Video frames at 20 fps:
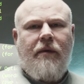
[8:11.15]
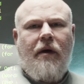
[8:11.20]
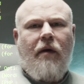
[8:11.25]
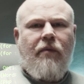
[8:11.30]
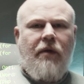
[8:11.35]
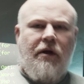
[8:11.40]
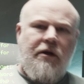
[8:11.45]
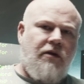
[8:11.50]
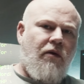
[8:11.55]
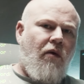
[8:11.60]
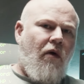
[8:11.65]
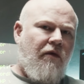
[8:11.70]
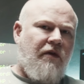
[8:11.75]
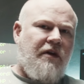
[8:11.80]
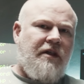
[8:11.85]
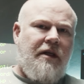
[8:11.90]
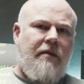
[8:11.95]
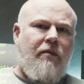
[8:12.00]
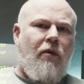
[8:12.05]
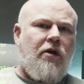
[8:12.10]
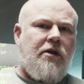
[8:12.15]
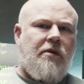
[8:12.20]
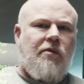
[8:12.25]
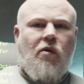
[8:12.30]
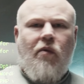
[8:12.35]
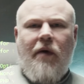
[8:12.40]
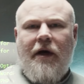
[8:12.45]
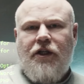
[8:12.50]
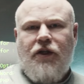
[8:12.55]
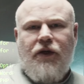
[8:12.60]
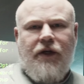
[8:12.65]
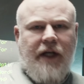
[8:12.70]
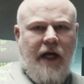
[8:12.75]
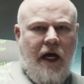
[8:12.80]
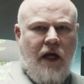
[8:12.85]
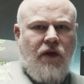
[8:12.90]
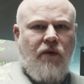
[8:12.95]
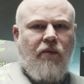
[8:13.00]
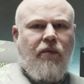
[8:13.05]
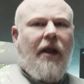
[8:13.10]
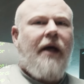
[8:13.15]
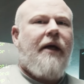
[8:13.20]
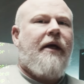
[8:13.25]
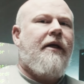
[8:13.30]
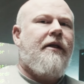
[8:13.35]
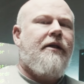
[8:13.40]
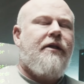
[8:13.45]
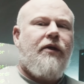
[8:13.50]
there's obviously multiple ways you can add the plugin.